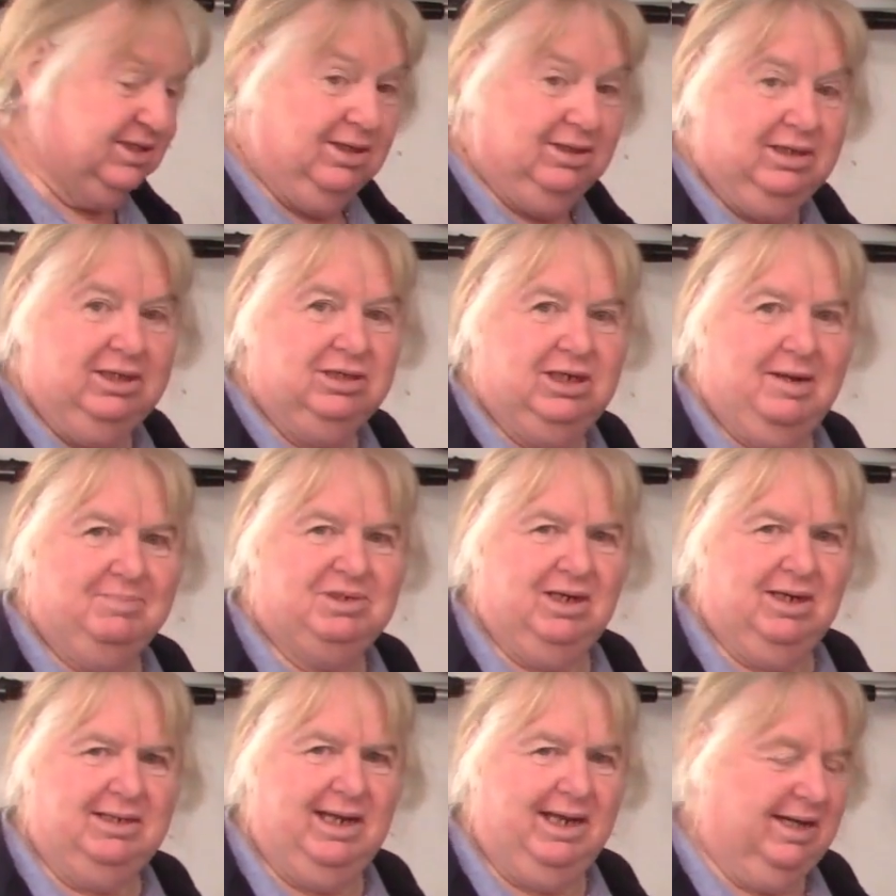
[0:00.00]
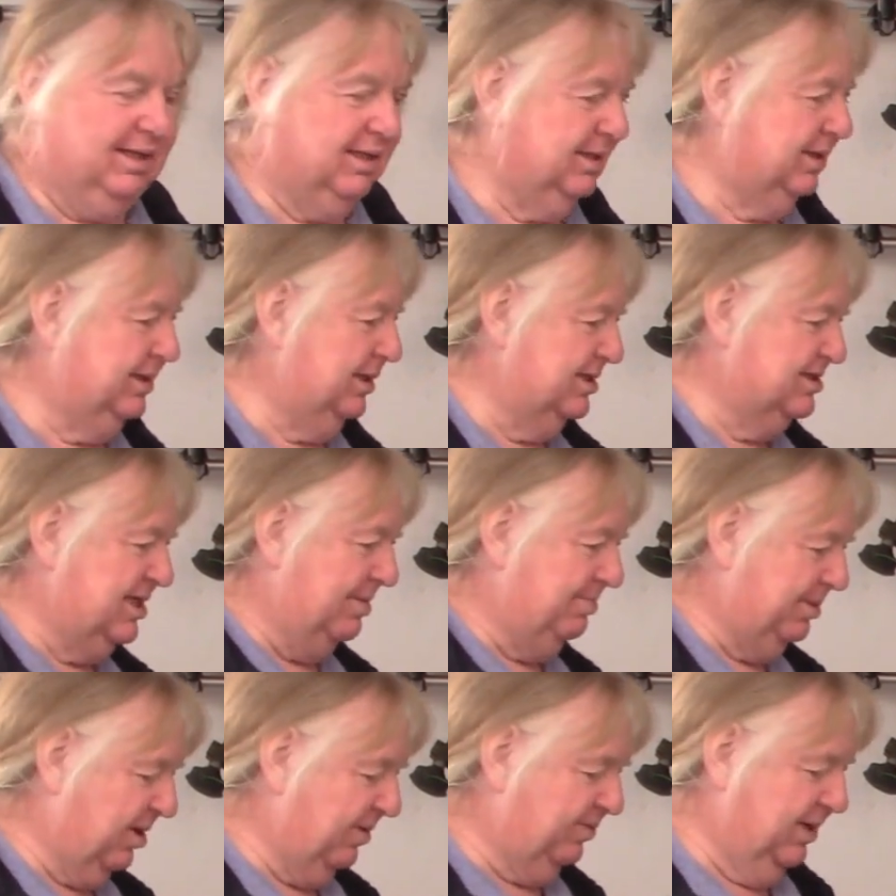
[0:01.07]
just turned the engine upside down, get the
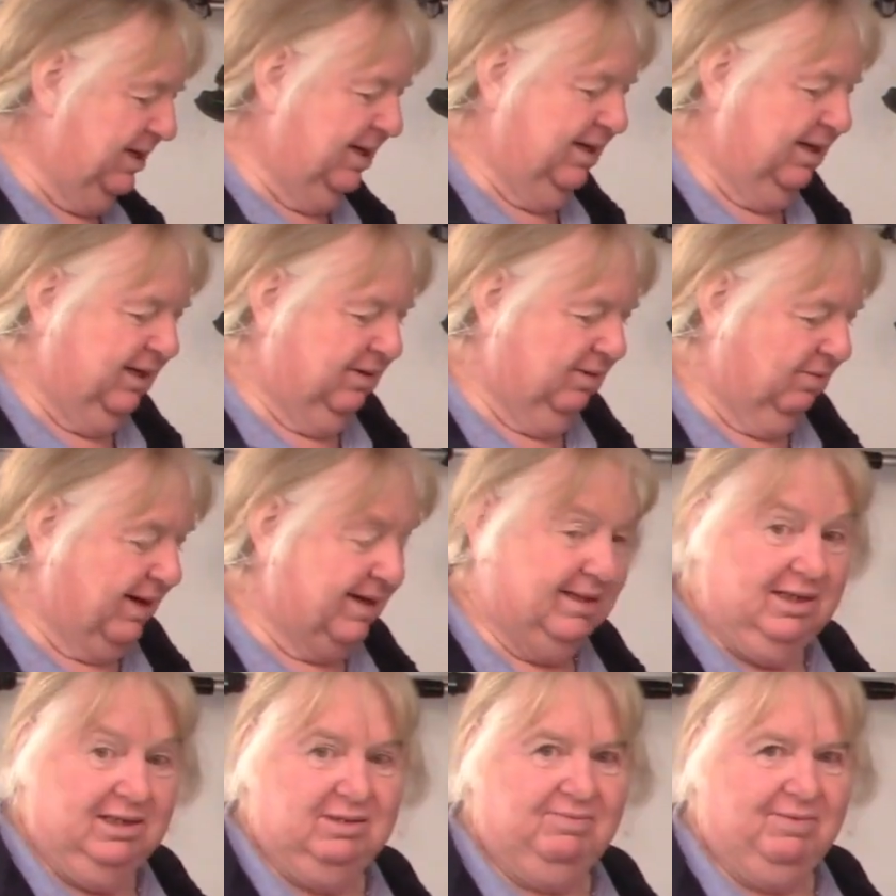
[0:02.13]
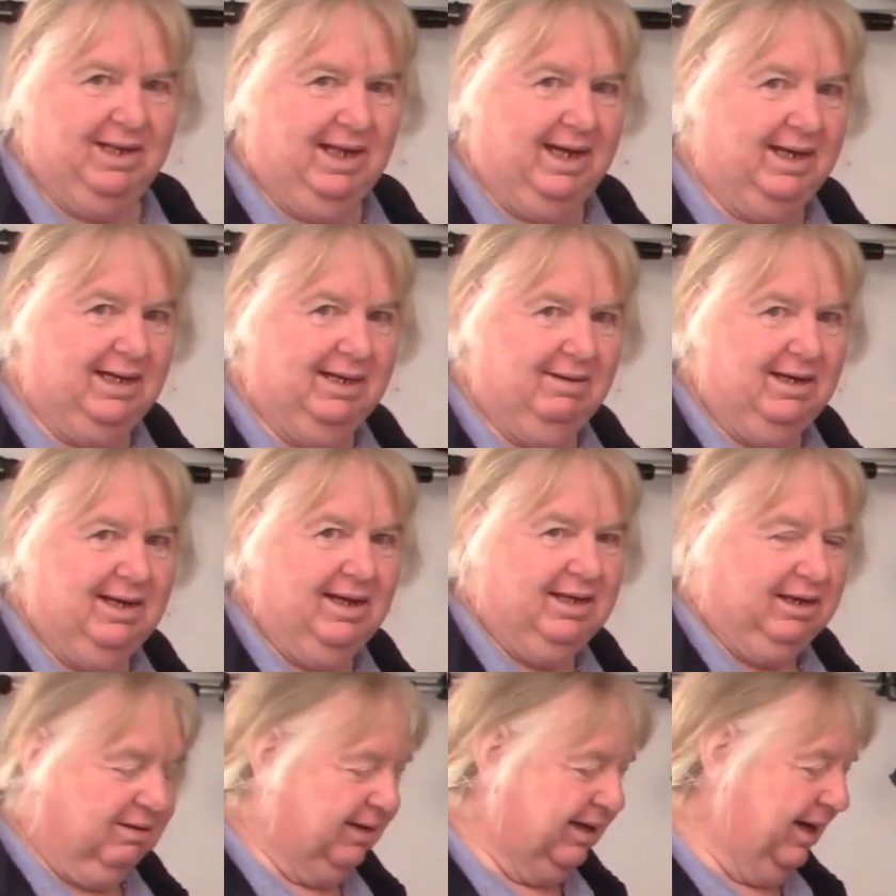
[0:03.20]
sump off. One of these fell out. Now, I know
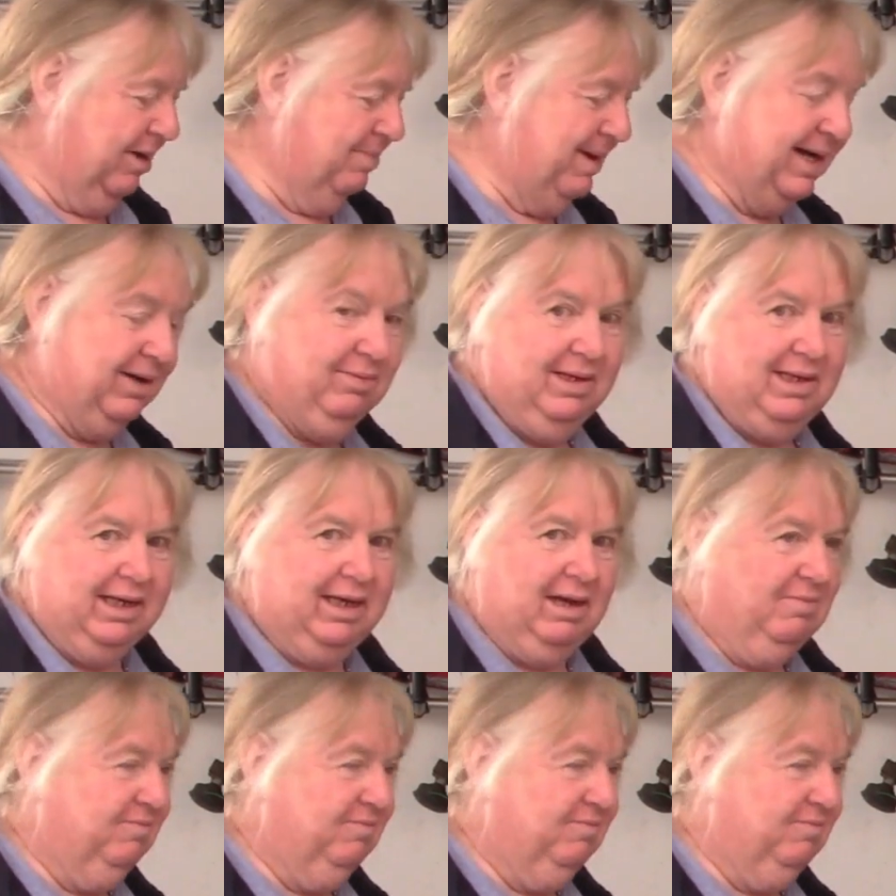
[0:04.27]
they've got to go back where they